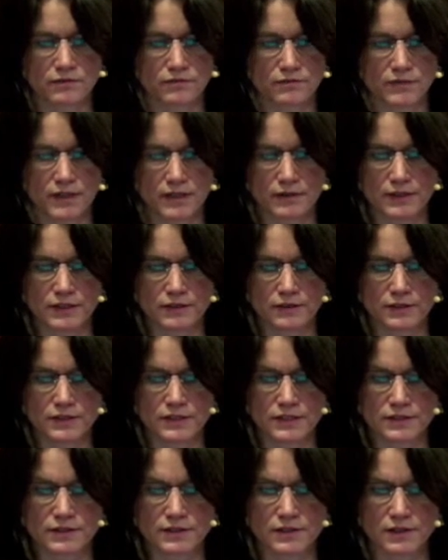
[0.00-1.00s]
very
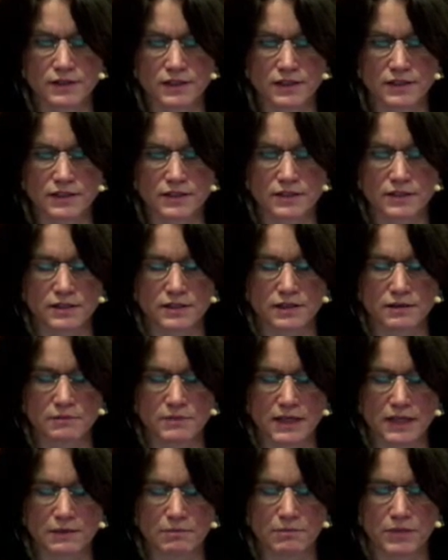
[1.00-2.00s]
interesting studies
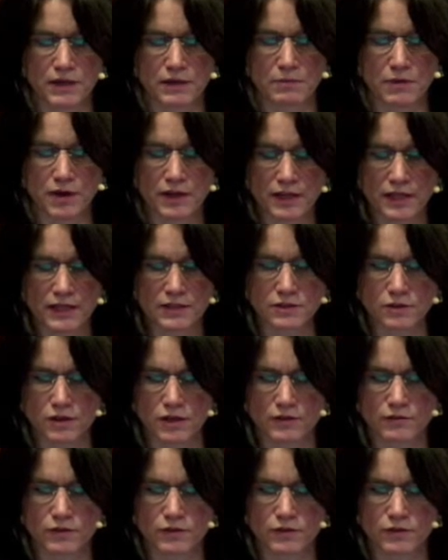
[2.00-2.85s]
made by Maie Soll,